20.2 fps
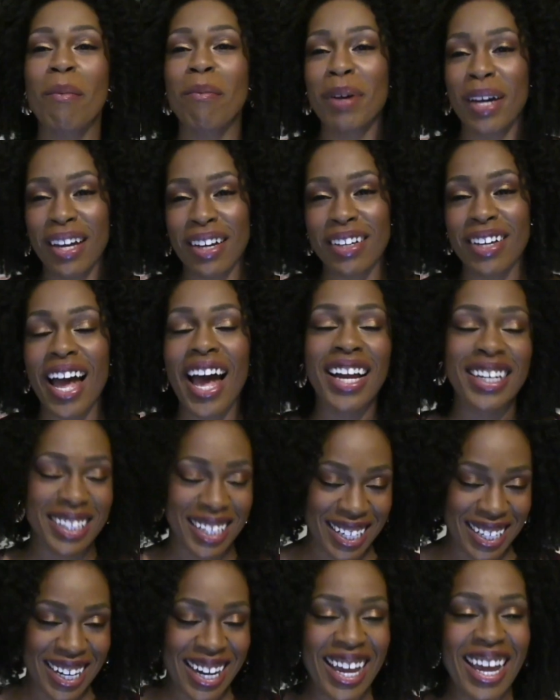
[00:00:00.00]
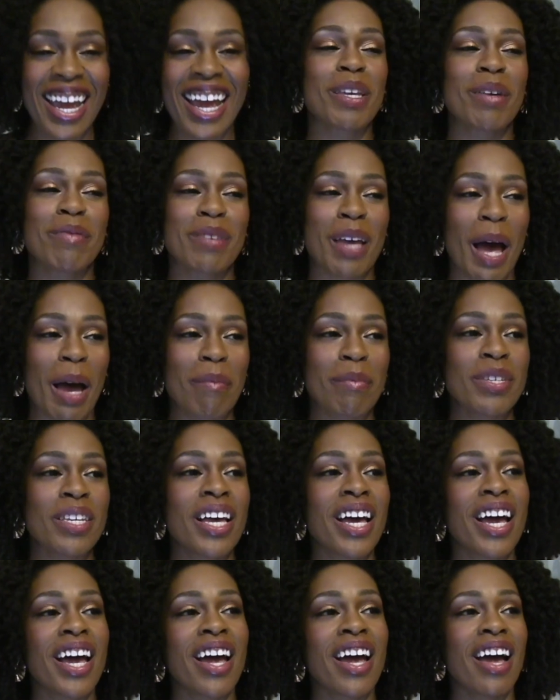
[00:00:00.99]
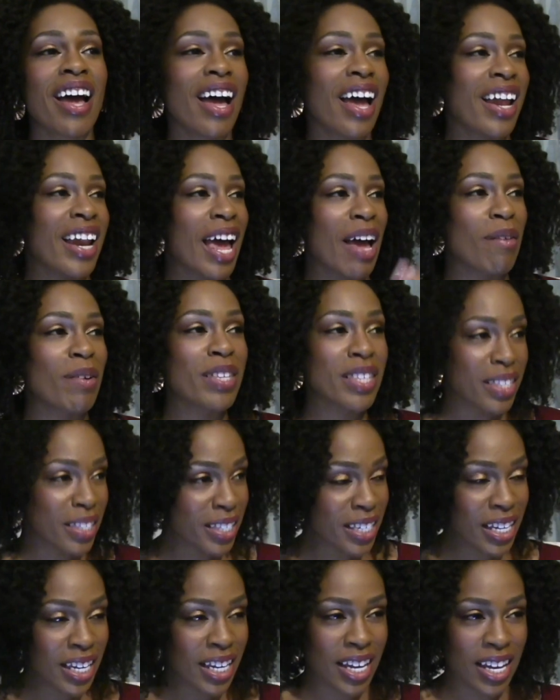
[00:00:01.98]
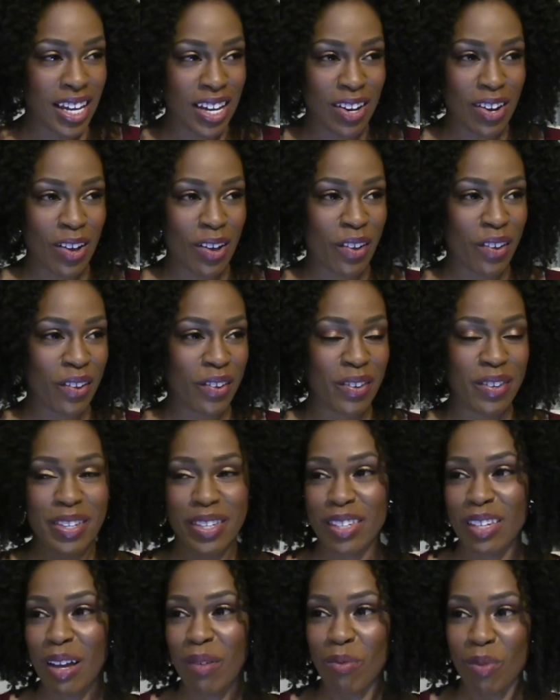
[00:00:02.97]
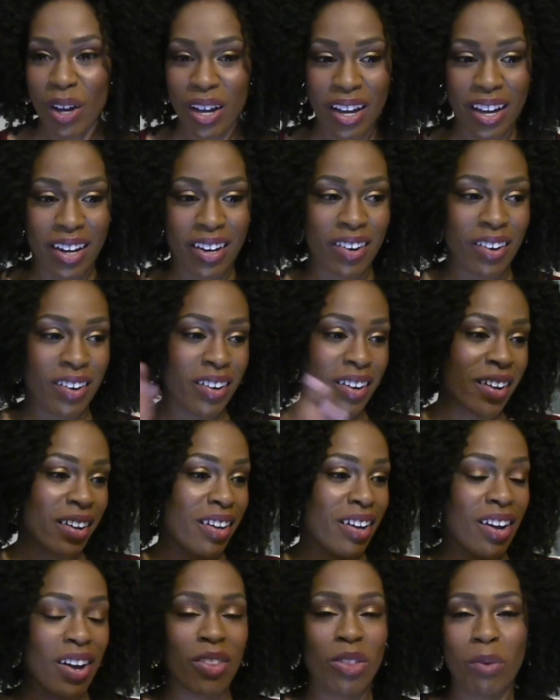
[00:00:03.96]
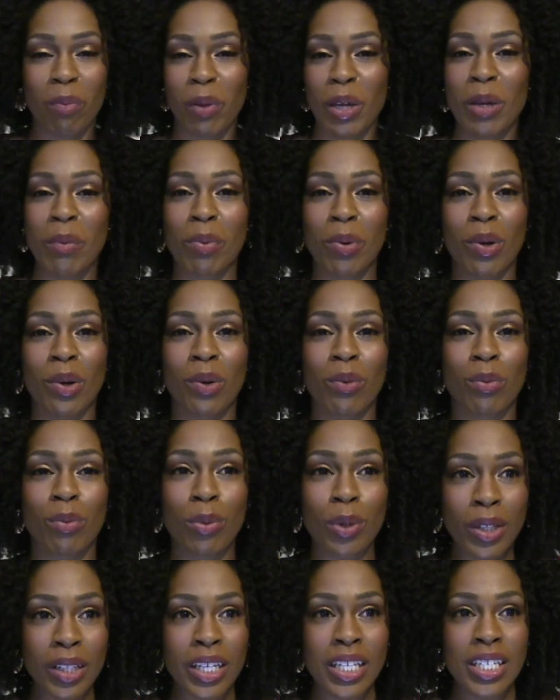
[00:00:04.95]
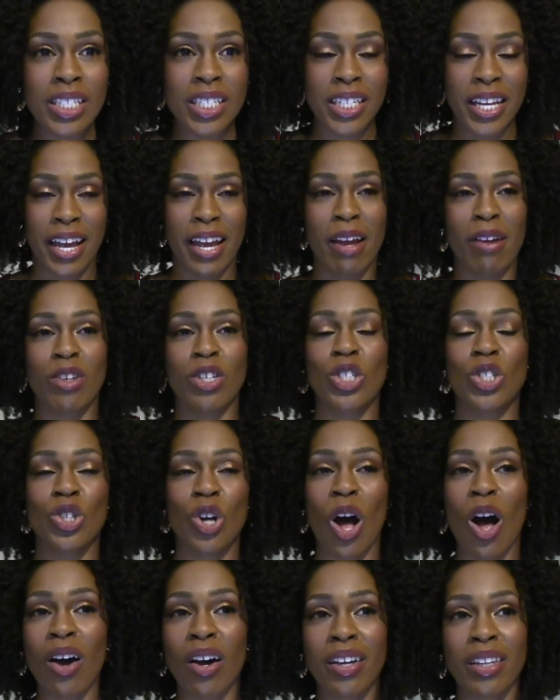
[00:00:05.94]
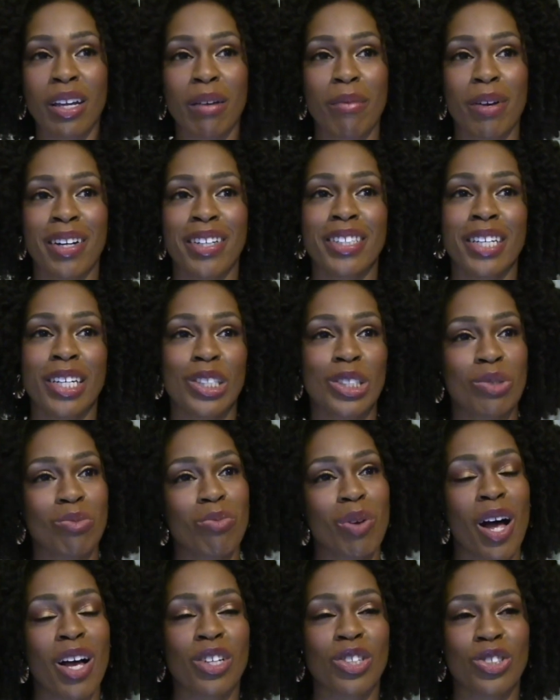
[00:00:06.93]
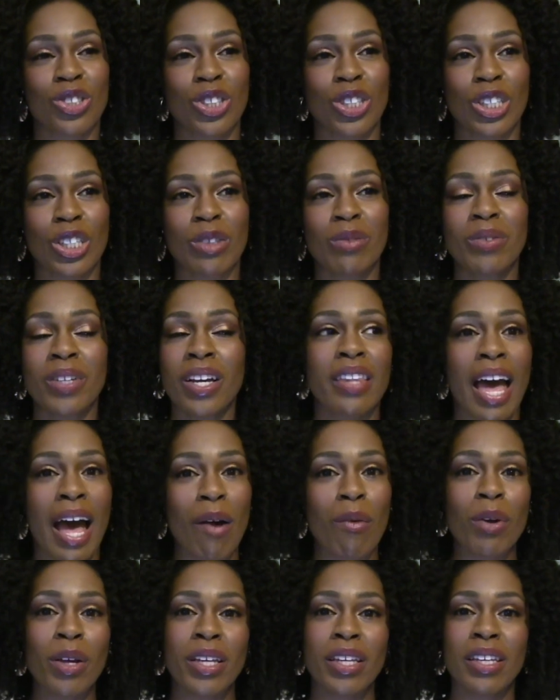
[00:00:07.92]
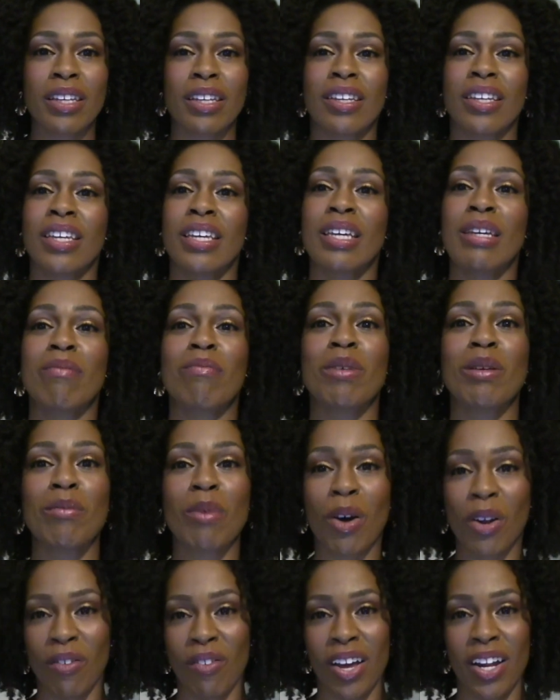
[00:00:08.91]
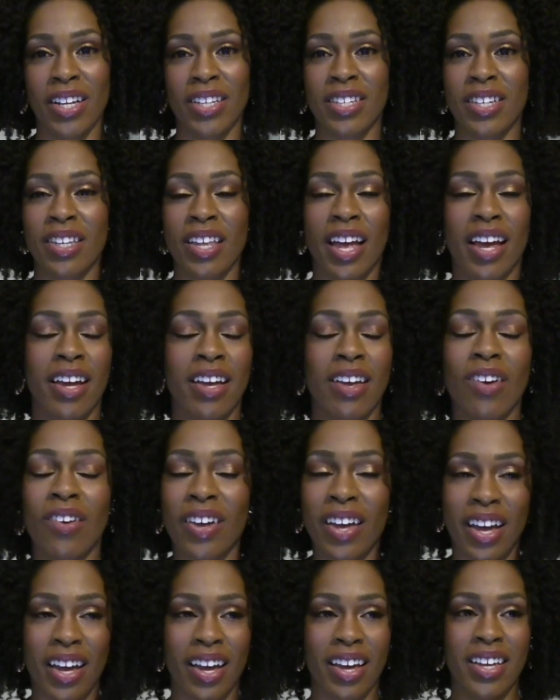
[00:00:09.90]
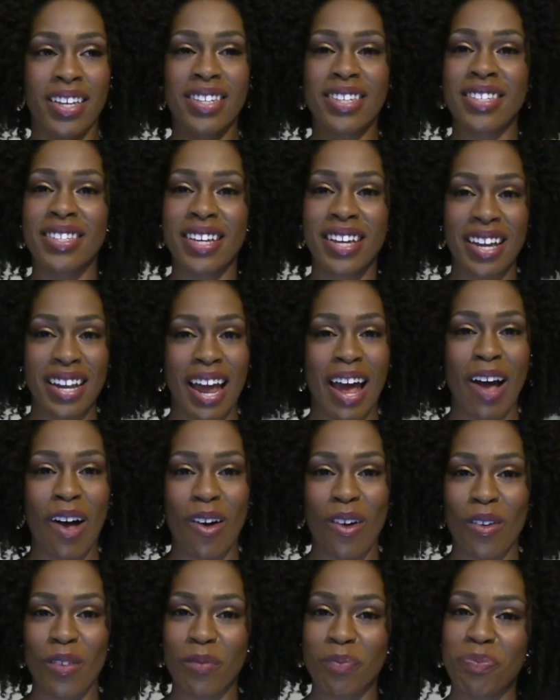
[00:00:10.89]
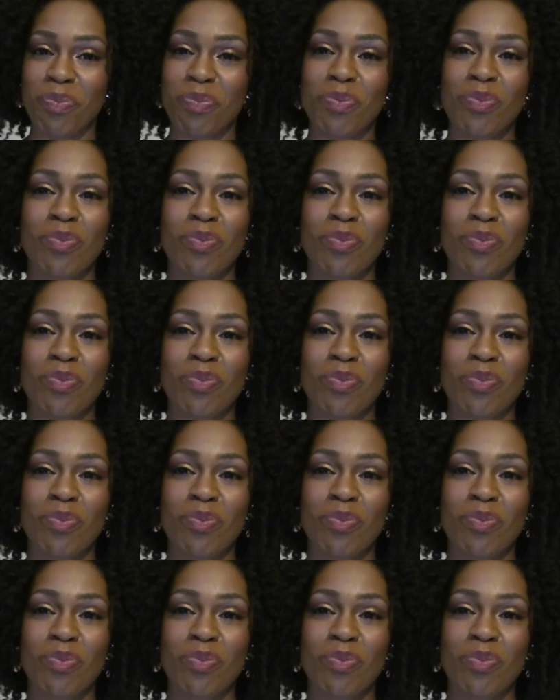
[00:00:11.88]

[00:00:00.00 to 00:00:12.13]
but I did sometimes, and I would see, someone or other people really staying strong in their meditation posture, that would keep me motivated to okay, stick it out,